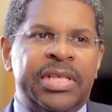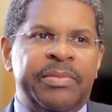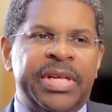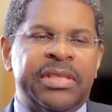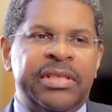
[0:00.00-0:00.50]

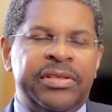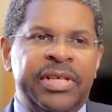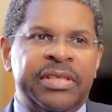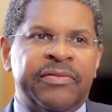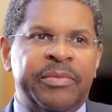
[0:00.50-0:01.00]
aspects of the
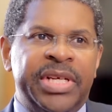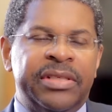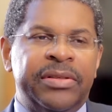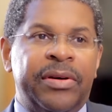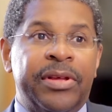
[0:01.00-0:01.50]

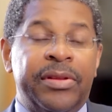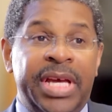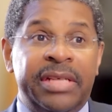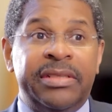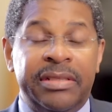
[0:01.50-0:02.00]
transformation, although
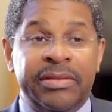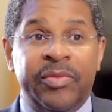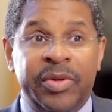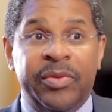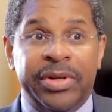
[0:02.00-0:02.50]
that's
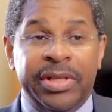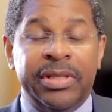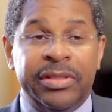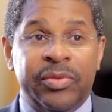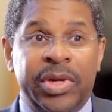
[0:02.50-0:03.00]

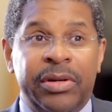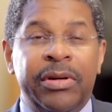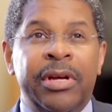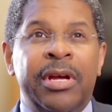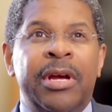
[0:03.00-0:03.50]
rewarding as
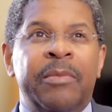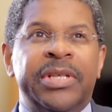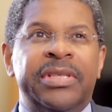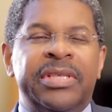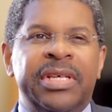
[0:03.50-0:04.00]
well,
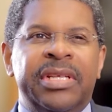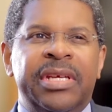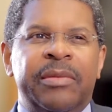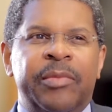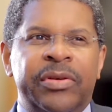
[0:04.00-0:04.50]
but seeing
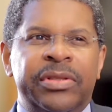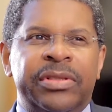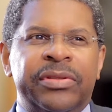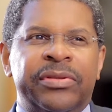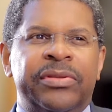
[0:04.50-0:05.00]
the
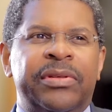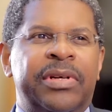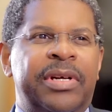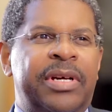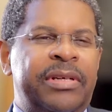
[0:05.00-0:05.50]
emotional
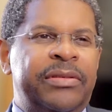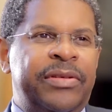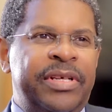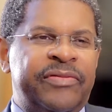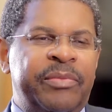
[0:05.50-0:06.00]
uh,
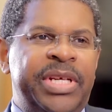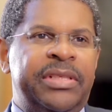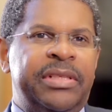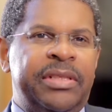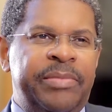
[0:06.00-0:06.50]

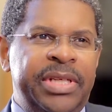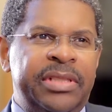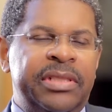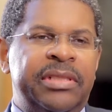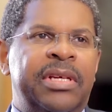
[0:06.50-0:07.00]
transformation of the
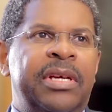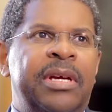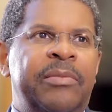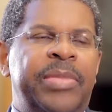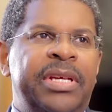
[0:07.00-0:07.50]
patients.
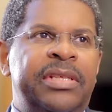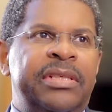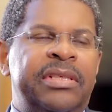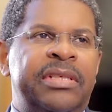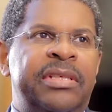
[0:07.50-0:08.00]

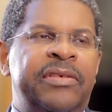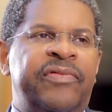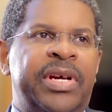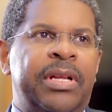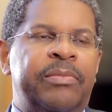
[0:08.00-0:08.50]
Patients
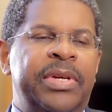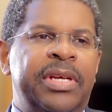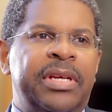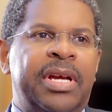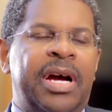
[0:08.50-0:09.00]
develop
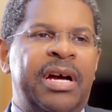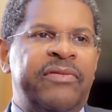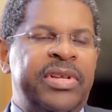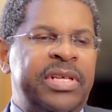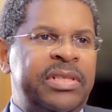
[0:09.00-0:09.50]
a
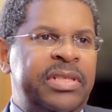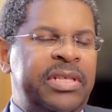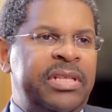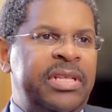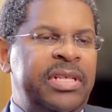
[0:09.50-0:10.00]
confidence
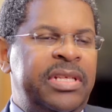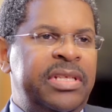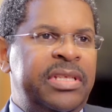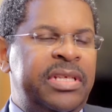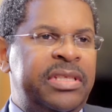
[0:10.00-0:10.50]
that they
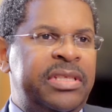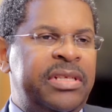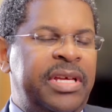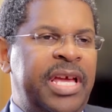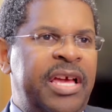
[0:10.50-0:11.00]
didn't
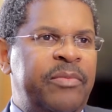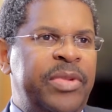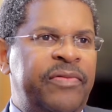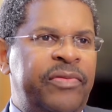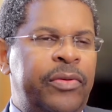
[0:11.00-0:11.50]
necessarily have
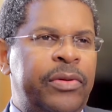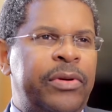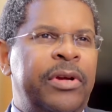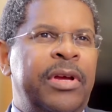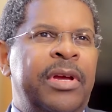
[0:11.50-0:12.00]
before.